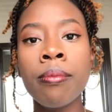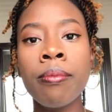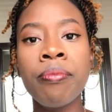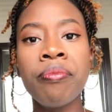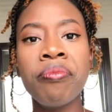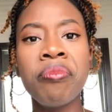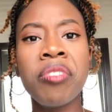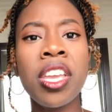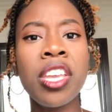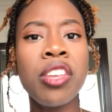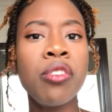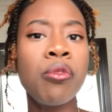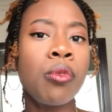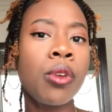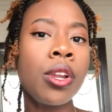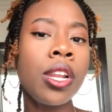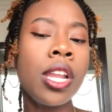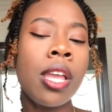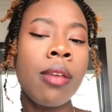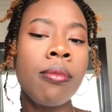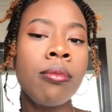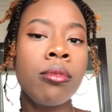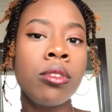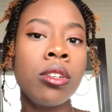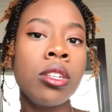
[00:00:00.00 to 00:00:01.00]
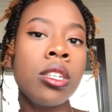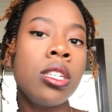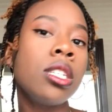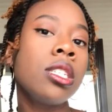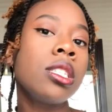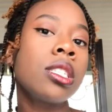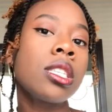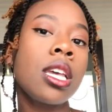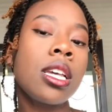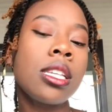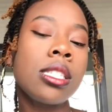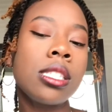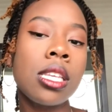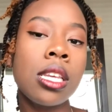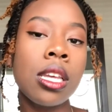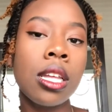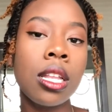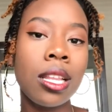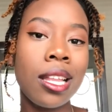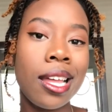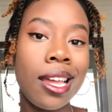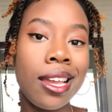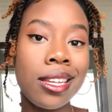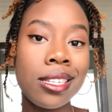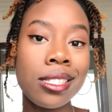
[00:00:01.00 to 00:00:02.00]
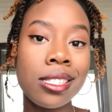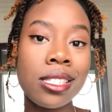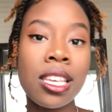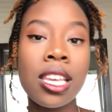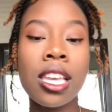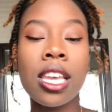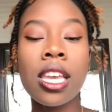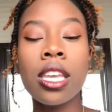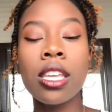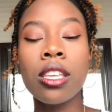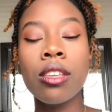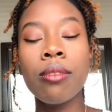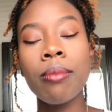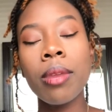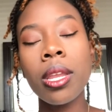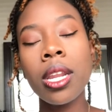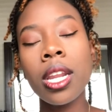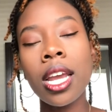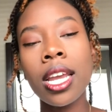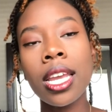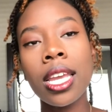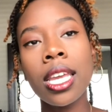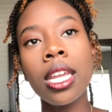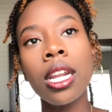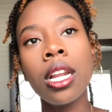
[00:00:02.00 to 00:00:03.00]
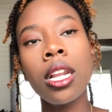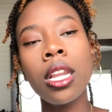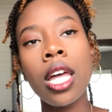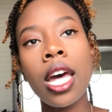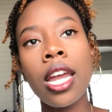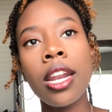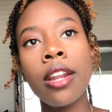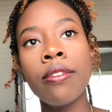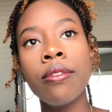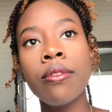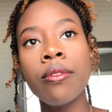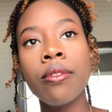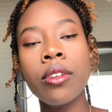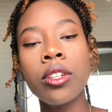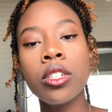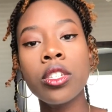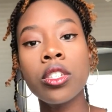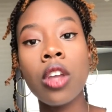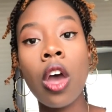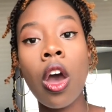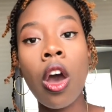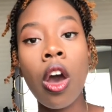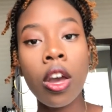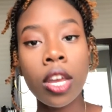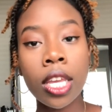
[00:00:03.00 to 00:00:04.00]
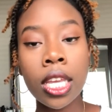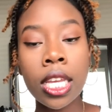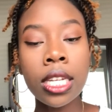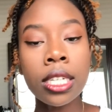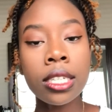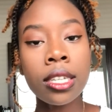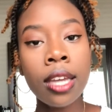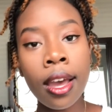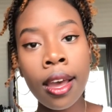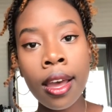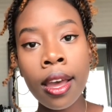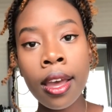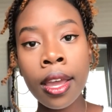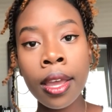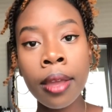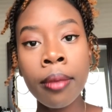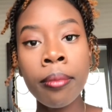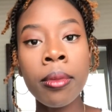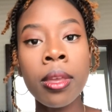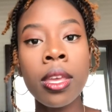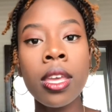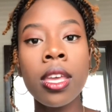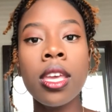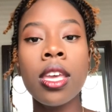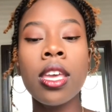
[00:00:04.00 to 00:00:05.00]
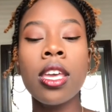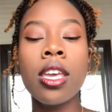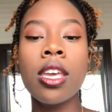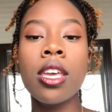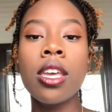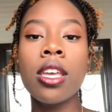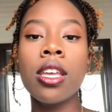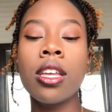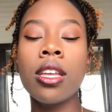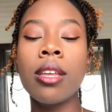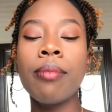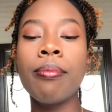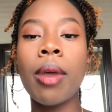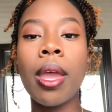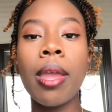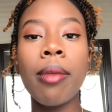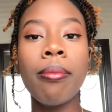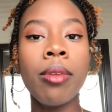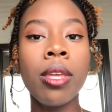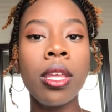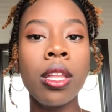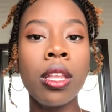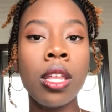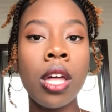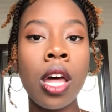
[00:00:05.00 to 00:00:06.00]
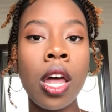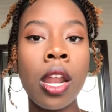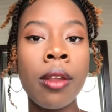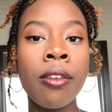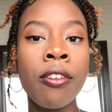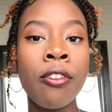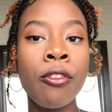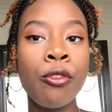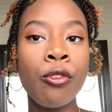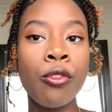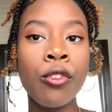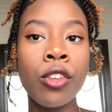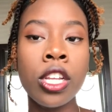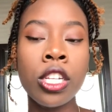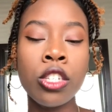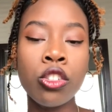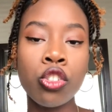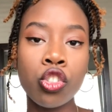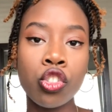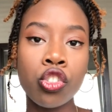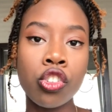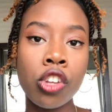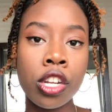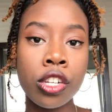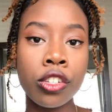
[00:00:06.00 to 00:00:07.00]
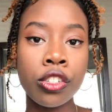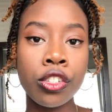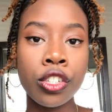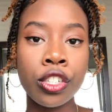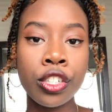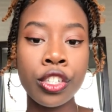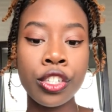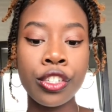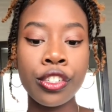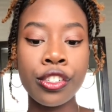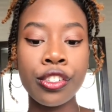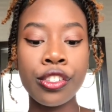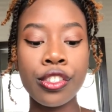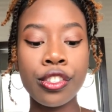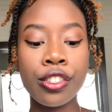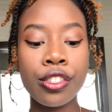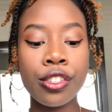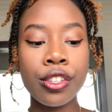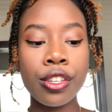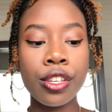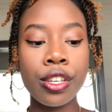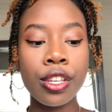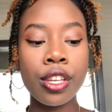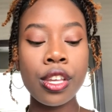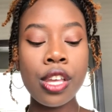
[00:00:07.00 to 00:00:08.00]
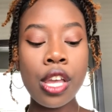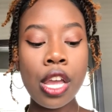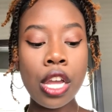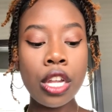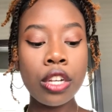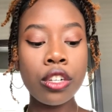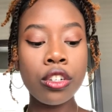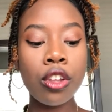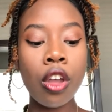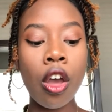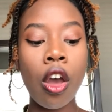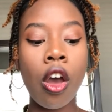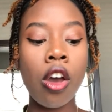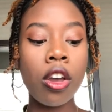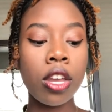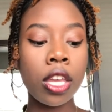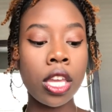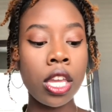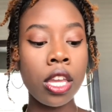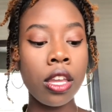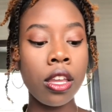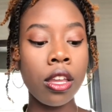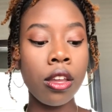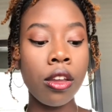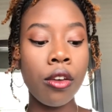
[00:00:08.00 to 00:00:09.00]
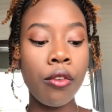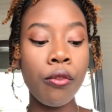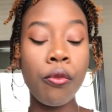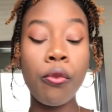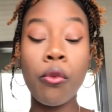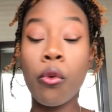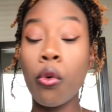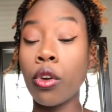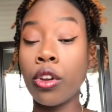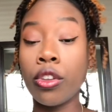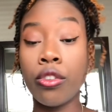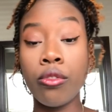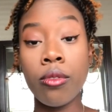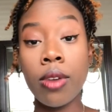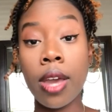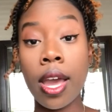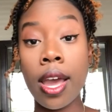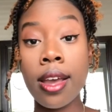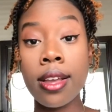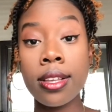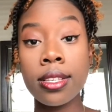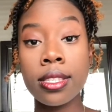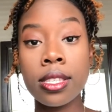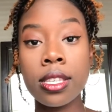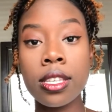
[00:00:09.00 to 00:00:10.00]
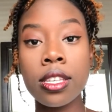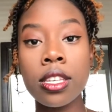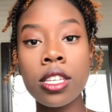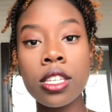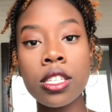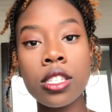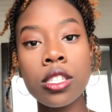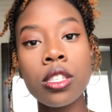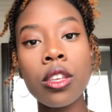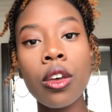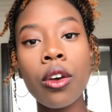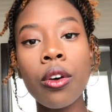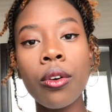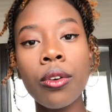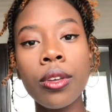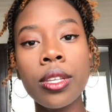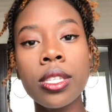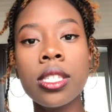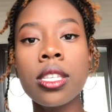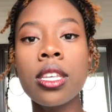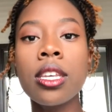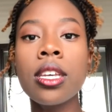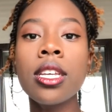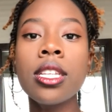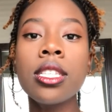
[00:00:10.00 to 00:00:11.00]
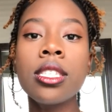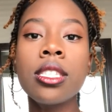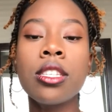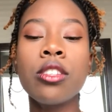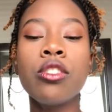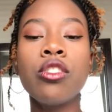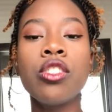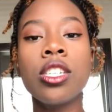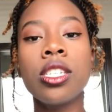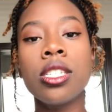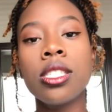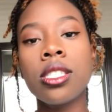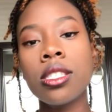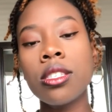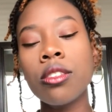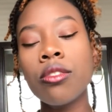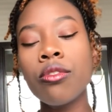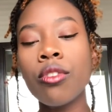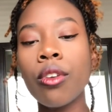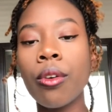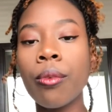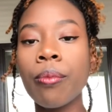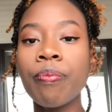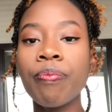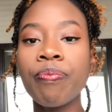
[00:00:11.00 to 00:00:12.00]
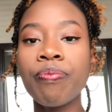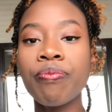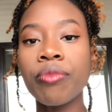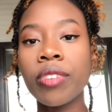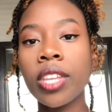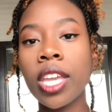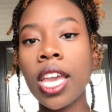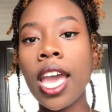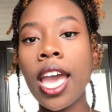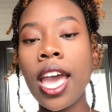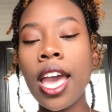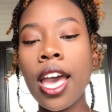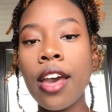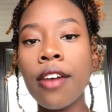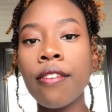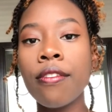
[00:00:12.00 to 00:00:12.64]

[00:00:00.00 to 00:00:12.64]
that you weren't able to discuss in class. You may not get a lot of talking time. It might be a lot of instructors talking for you guys. So it's good to just, have